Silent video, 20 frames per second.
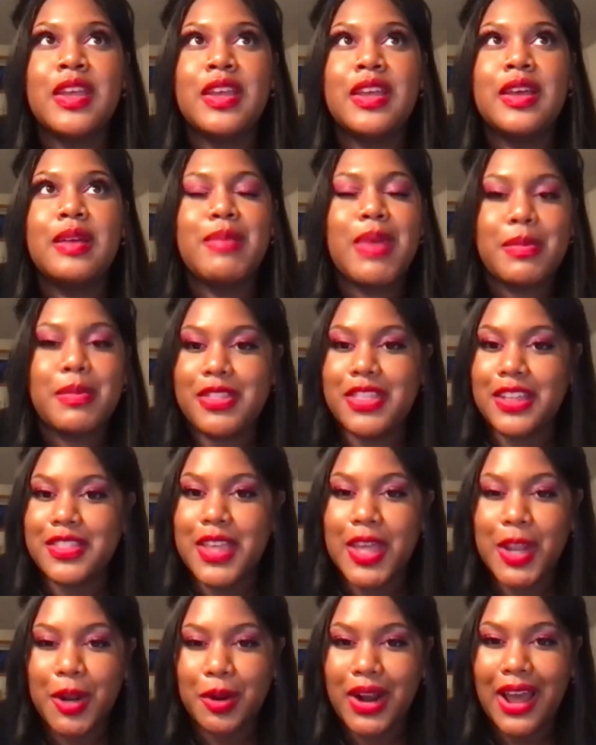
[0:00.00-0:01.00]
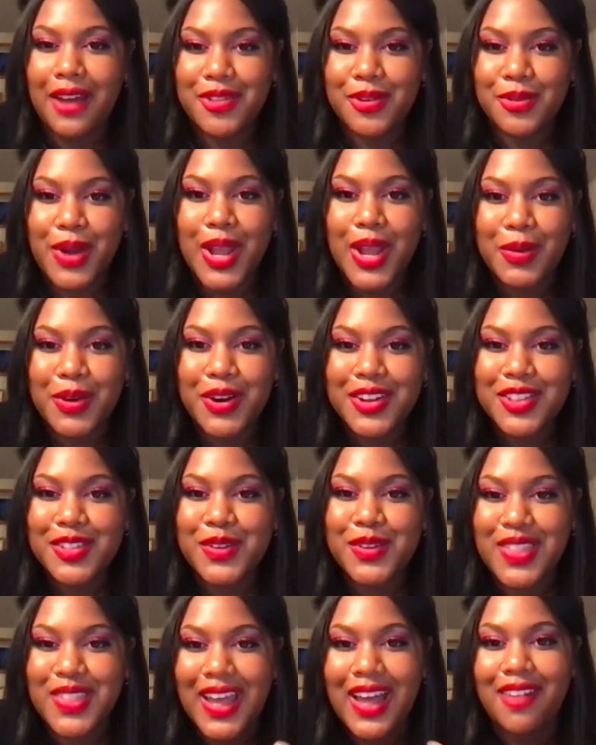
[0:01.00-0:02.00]
maybe think they don't have the right words,
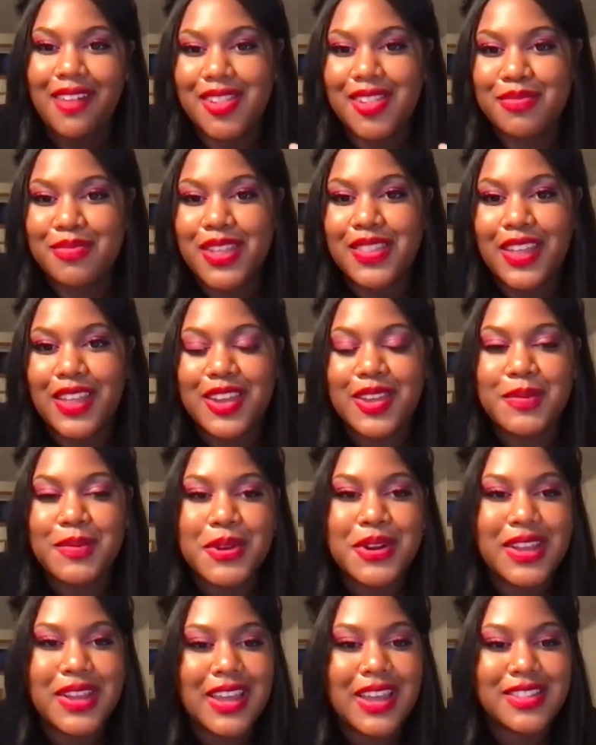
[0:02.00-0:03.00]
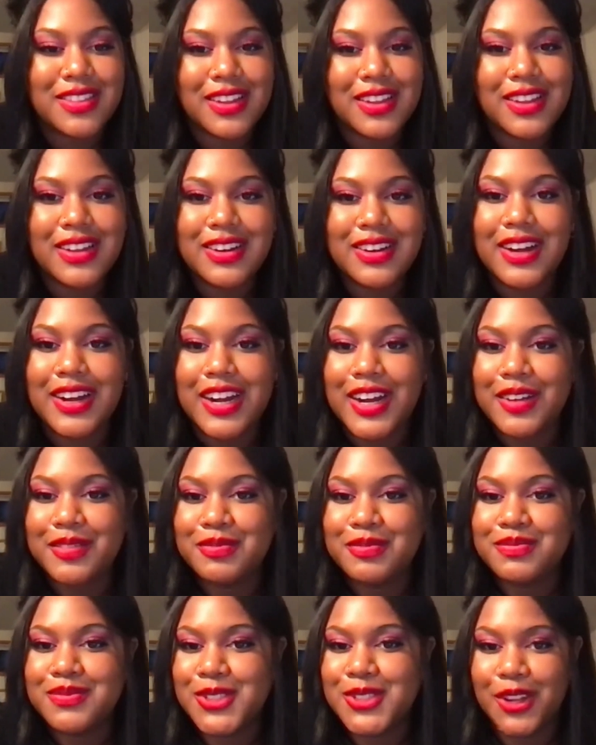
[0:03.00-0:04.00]
but they have something that communicates it
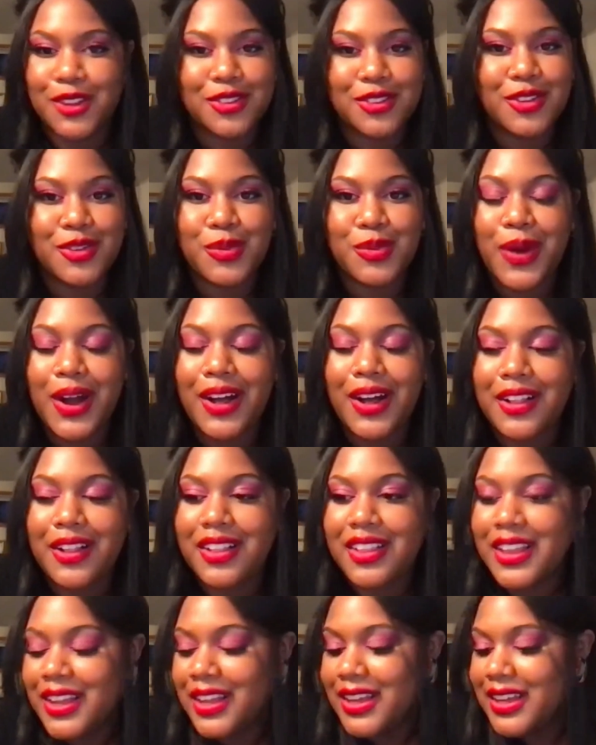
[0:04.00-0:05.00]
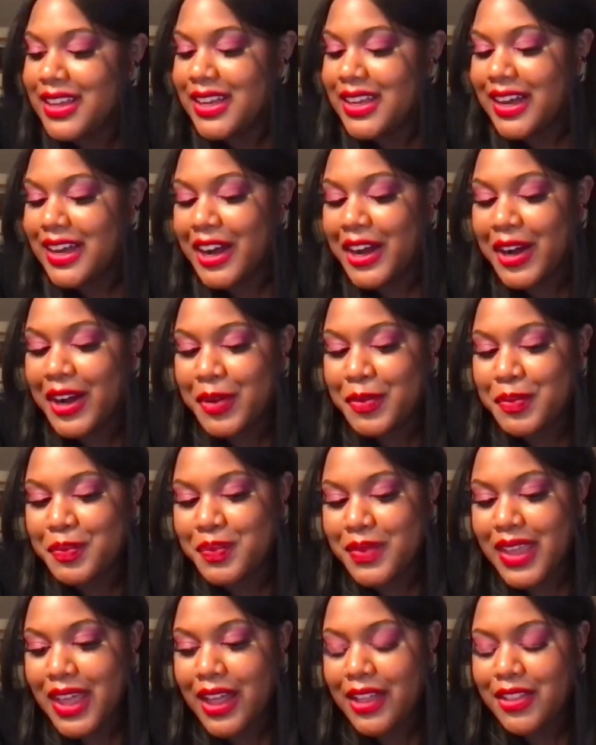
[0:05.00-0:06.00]
just as well.
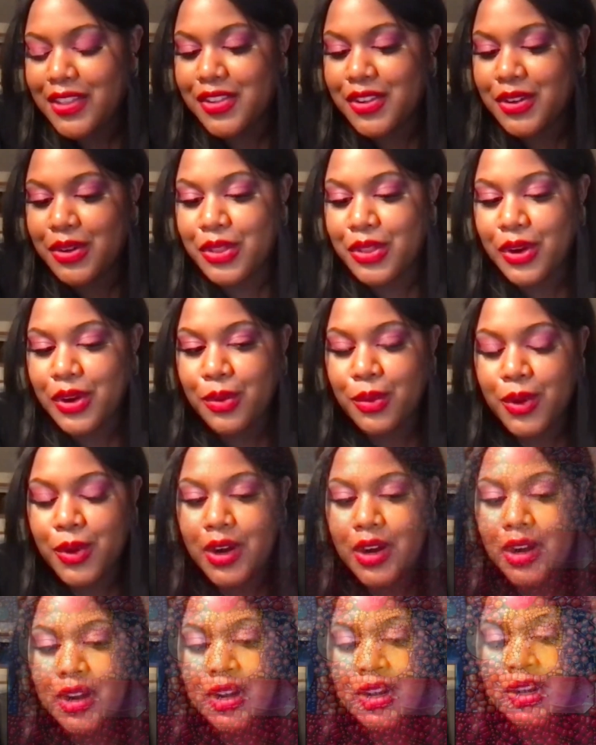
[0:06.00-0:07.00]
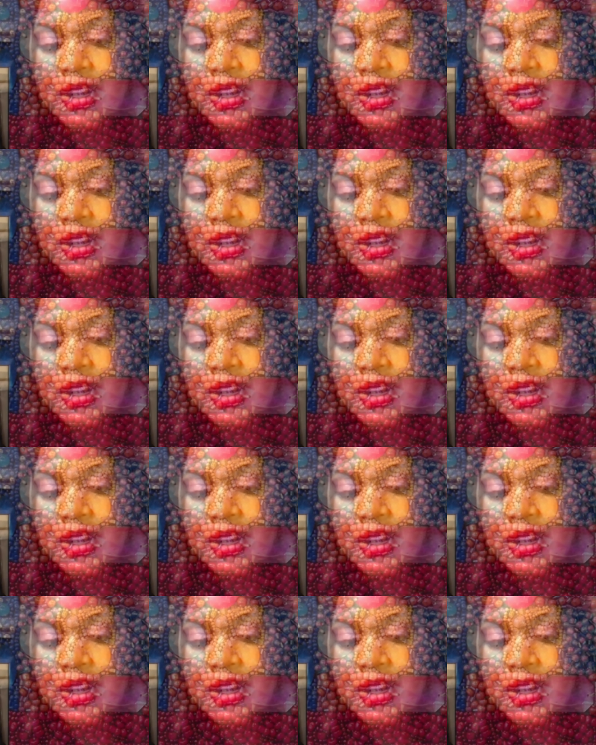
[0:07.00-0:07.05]
And so there were